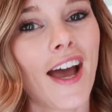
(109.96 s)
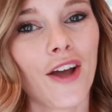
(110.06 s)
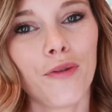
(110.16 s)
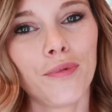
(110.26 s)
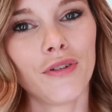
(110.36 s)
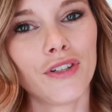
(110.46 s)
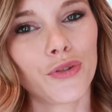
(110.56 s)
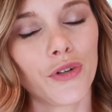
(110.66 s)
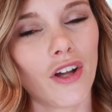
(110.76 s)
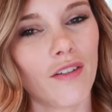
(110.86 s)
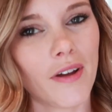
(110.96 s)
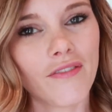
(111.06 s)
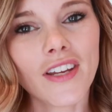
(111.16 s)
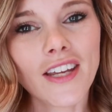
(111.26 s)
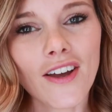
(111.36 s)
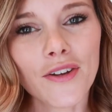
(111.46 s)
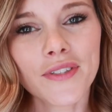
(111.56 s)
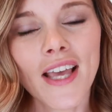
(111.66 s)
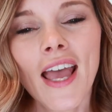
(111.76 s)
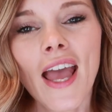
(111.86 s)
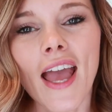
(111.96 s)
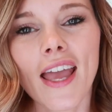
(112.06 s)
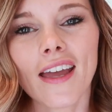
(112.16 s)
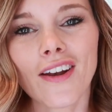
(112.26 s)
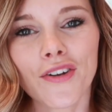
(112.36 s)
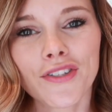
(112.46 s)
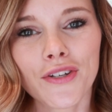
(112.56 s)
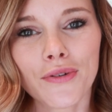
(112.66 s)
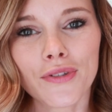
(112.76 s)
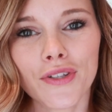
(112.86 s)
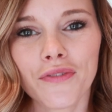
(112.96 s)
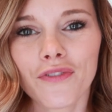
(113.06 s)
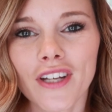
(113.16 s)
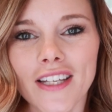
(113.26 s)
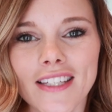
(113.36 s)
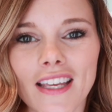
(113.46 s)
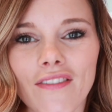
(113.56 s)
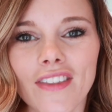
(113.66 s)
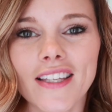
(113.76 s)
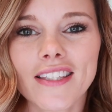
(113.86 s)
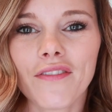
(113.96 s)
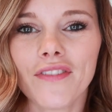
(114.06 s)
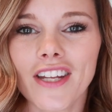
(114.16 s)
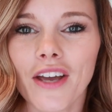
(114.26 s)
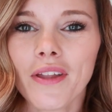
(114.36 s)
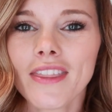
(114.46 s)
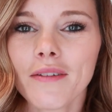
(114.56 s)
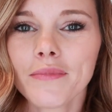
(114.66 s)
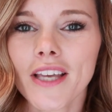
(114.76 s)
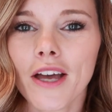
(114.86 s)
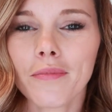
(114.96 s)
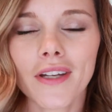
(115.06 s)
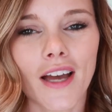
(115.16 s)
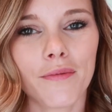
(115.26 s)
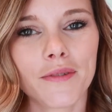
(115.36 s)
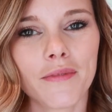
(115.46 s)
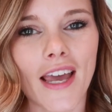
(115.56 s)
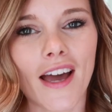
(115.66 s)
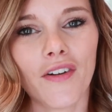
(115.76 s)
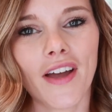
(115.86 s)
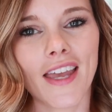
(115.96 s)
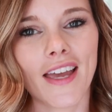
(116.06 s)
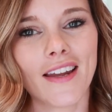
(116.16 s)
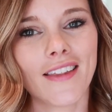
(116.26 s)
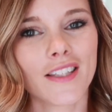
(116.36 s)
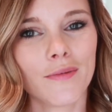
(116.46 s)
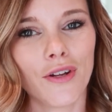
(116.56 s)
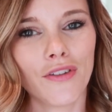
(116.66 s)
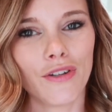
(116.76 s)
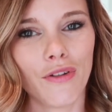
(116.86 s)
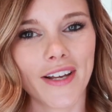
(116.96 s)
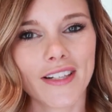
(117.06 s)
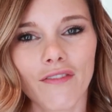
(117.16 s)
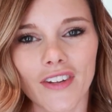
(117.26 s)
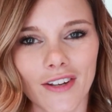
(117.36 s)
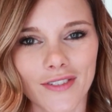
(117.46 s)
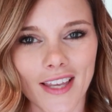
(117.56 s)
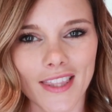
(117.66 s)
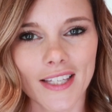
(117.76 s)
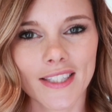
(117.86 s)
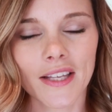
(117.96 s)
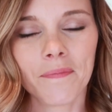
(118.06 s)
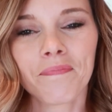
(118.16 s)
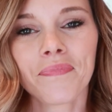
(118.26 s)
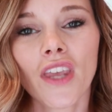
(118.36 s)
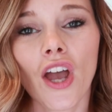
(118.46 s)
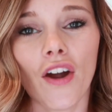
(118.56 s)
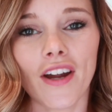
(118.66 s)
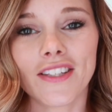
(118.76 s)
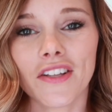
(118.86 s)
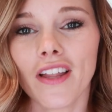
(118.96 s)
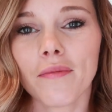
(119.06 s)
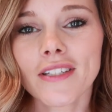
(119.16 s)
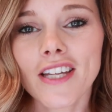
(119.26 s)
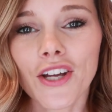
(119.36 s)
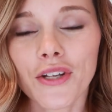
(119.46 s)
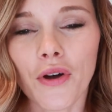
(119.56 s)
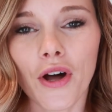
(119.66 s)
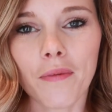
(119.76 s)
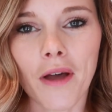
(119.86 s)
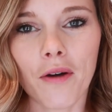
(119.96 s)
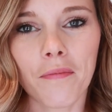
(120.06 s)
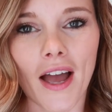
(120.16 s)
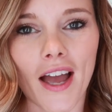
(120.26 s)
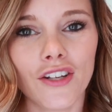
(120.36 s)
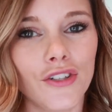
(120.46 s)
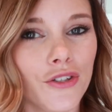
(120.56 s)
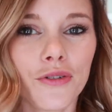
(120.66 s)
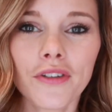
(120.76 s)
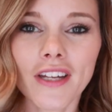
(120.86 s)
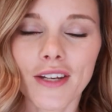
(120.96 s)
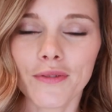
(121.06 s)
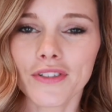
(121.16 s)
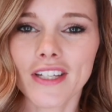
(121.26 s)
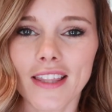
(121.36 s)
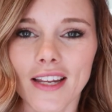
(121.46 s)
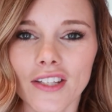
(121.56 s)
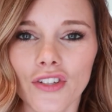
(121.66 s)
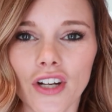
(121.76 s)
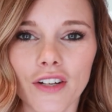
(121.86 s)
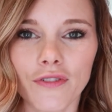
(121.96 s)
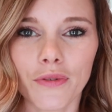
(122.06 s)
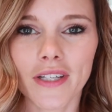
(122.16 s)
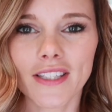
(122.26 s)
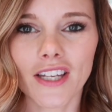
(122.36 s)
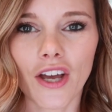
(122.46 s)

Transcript: I hope you enjoy all of my videos. And also don't forget to give this video a thumbs up. It helps me out and it lets me know that you like videos like this. Alright, so let me tell you all about my new cleaning routine that I started a few weeks